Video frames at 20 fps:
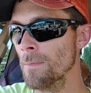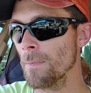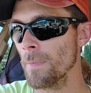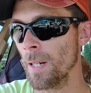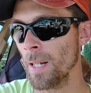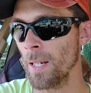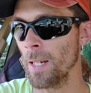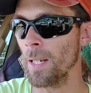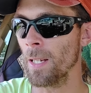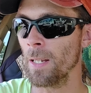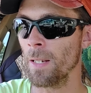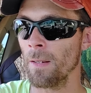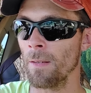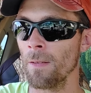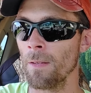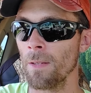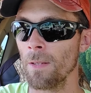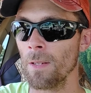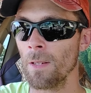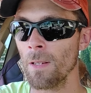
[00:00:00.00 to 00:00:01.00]

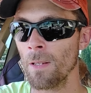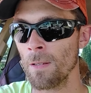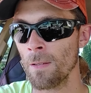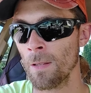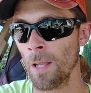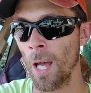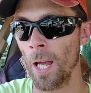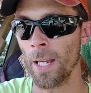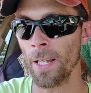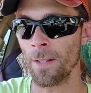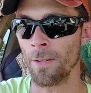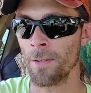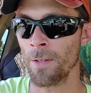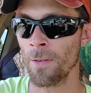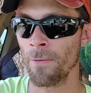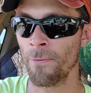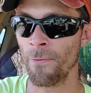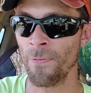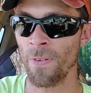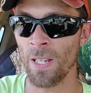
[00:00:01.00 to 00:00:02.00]
and like
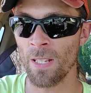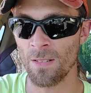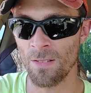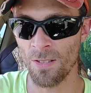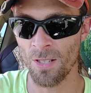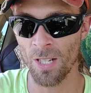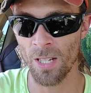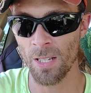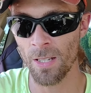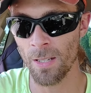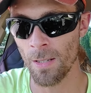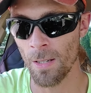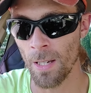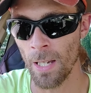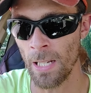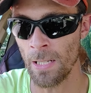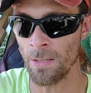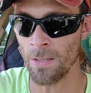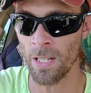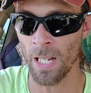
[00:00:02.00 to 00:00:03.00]
fencing
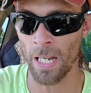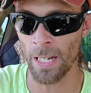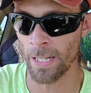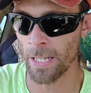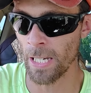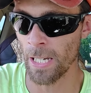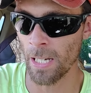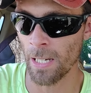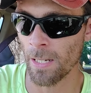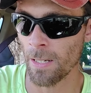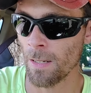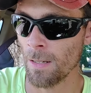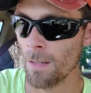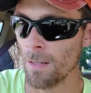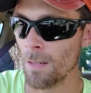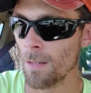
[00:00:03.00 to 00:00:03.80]
and decking,